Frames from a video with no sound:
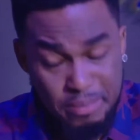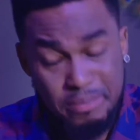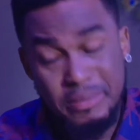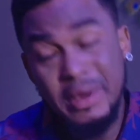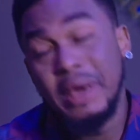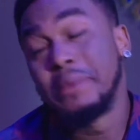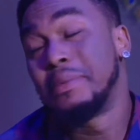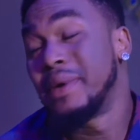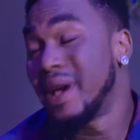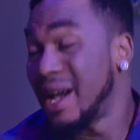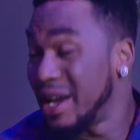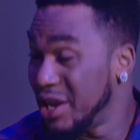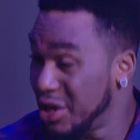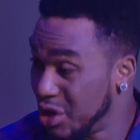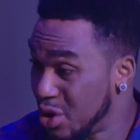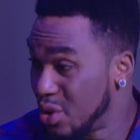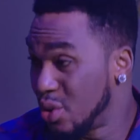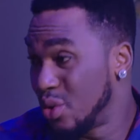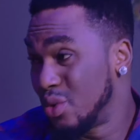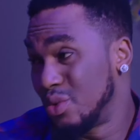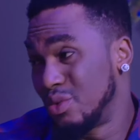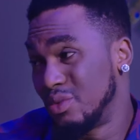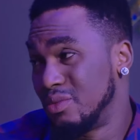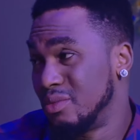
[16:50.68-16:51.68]
Maybe I
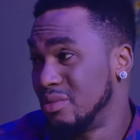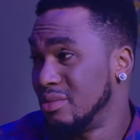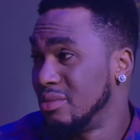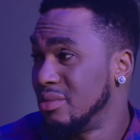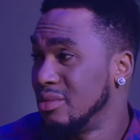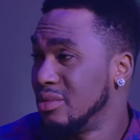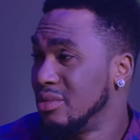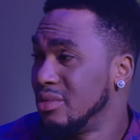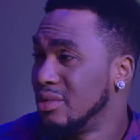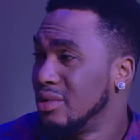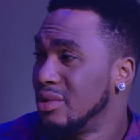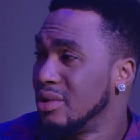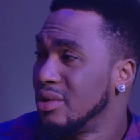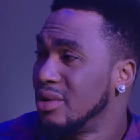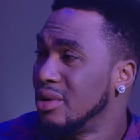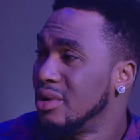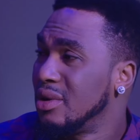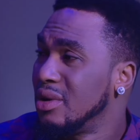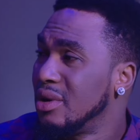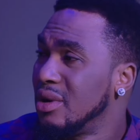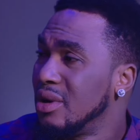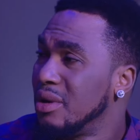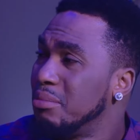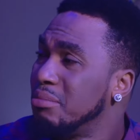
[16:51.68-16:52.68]
know.
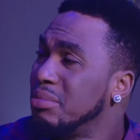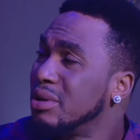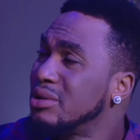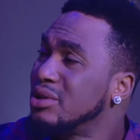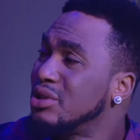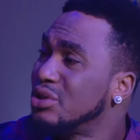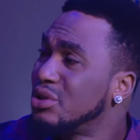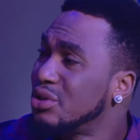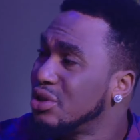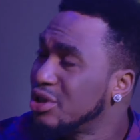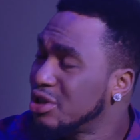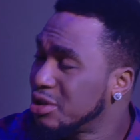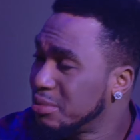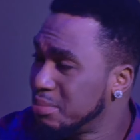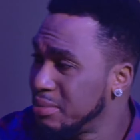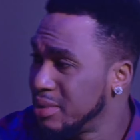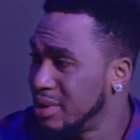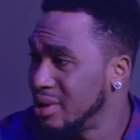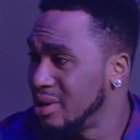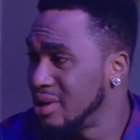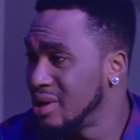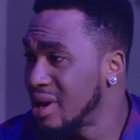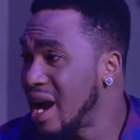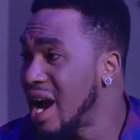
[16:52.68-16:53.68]
But trust
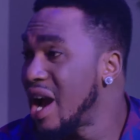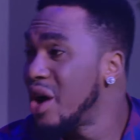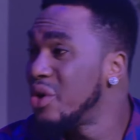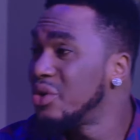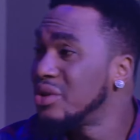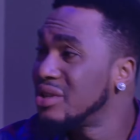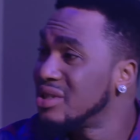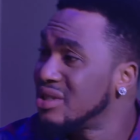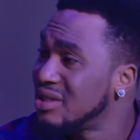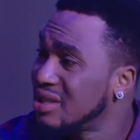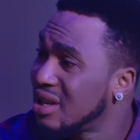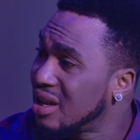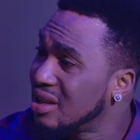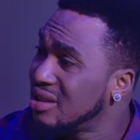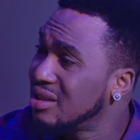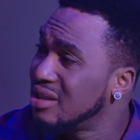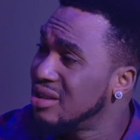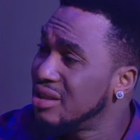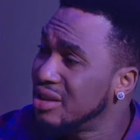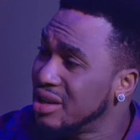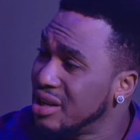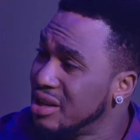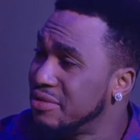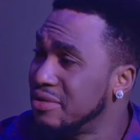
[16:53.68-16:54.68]
me, I understand the
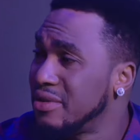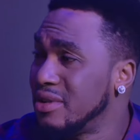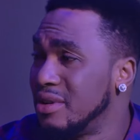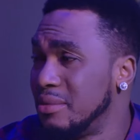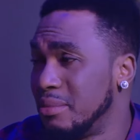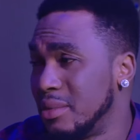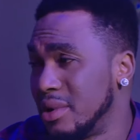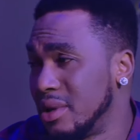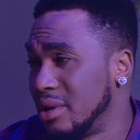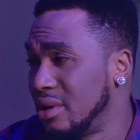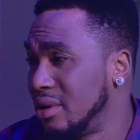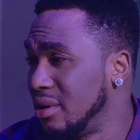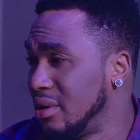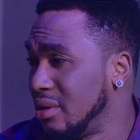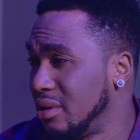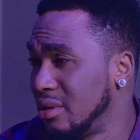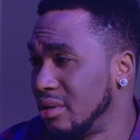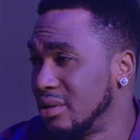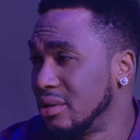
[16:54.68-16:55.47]
need for the money.